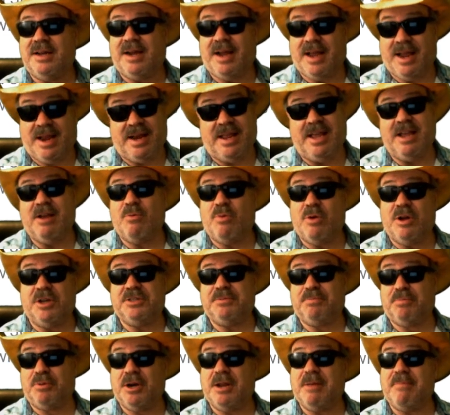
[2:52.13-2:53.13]
And he
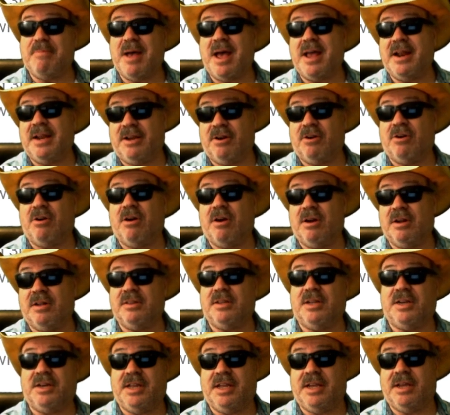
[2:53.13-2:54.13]
was pretty badly hurt
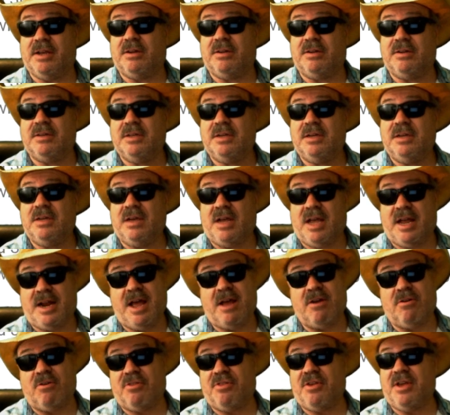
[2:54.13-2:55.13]
in the deal. And
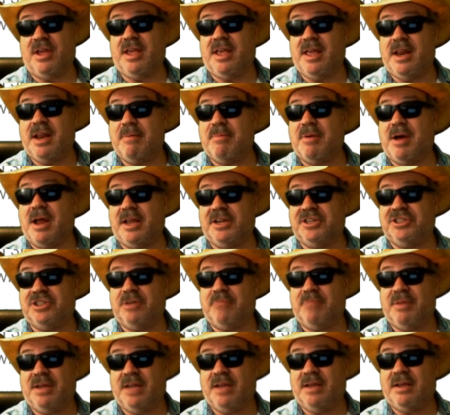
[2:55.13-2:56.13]
I don't think anybody
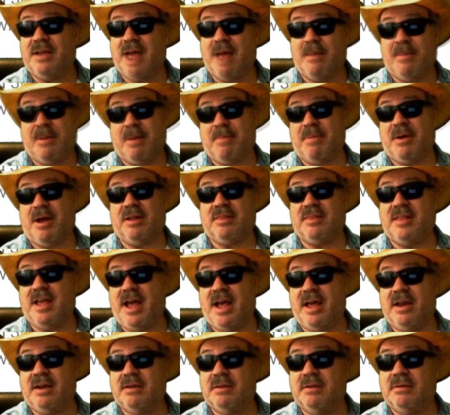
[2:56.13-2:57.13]
should be happy about
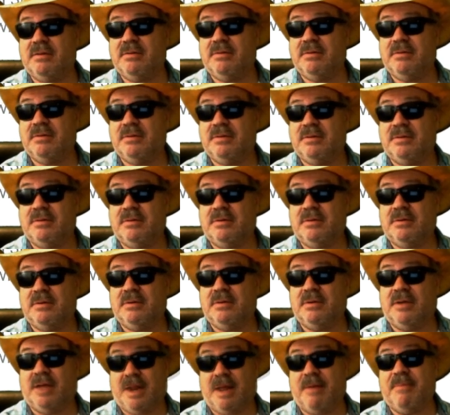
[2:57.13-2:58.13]
that.
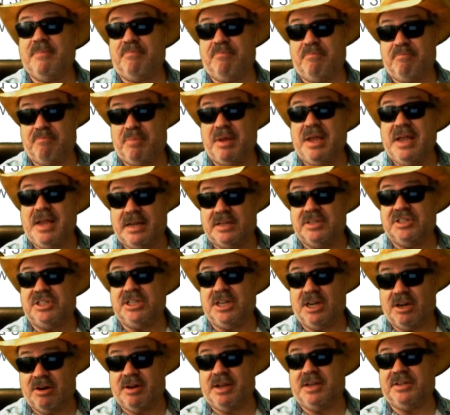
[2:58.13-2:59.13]
And I'm being
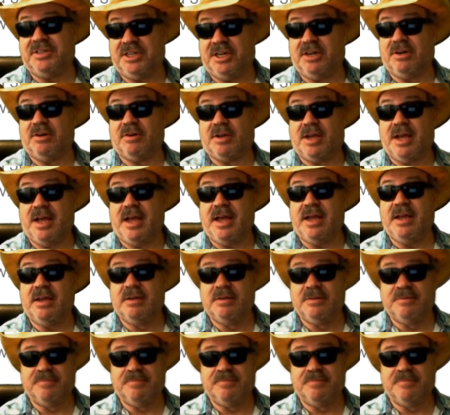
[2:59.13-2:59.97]
serious here, okay?